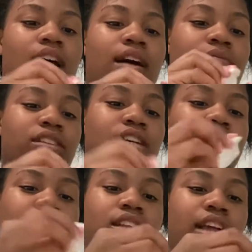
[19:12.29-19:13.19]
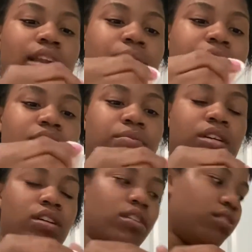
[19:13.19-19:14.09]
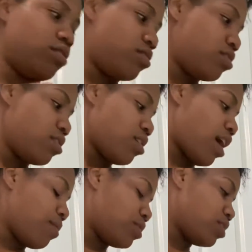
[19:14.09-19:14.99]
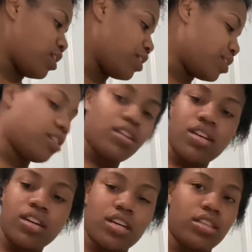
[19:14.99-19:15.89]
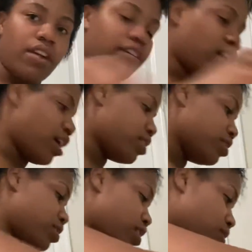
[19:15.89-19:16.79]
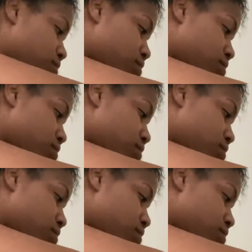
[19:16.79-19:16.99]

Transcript: I'm really excited that it worked because I was scared. Because I already got cursed out.